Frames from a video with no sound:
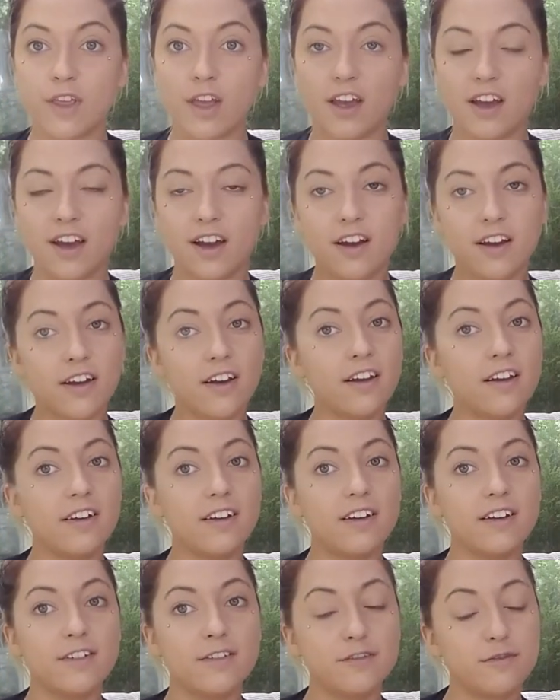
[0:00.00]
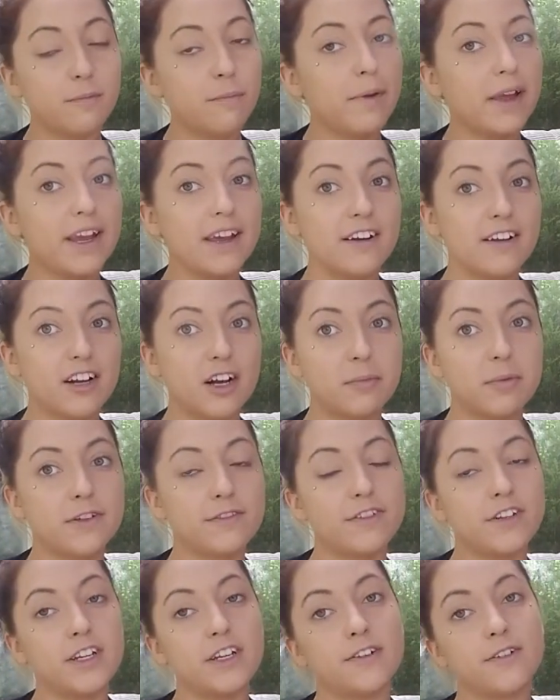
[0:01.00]
I've made a couple of
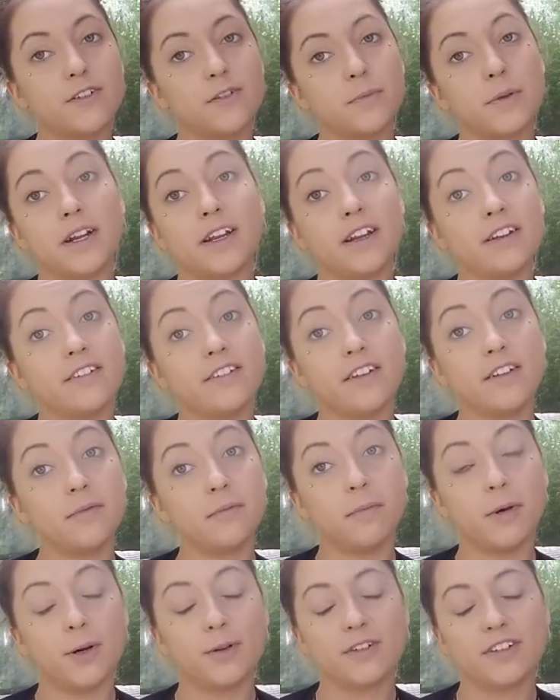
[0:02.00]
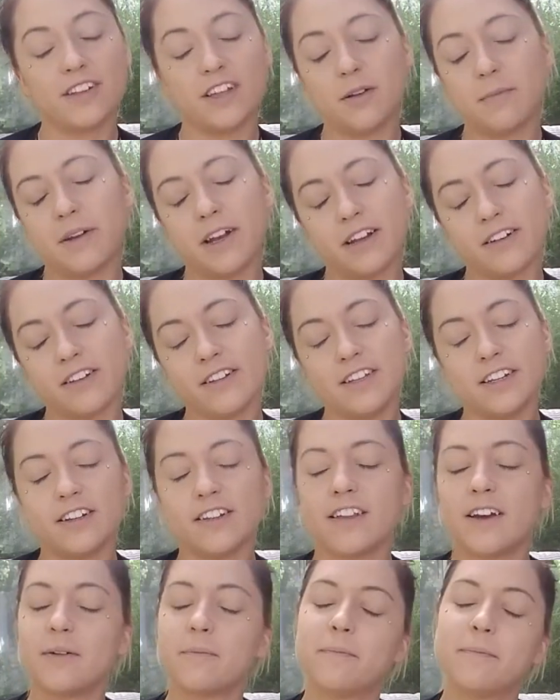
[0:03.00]
videos, but I didn't post them and I deleted
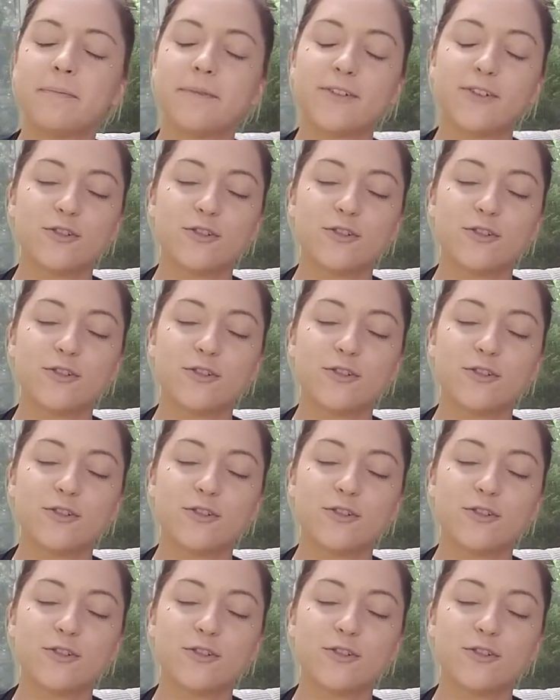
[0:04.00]
them.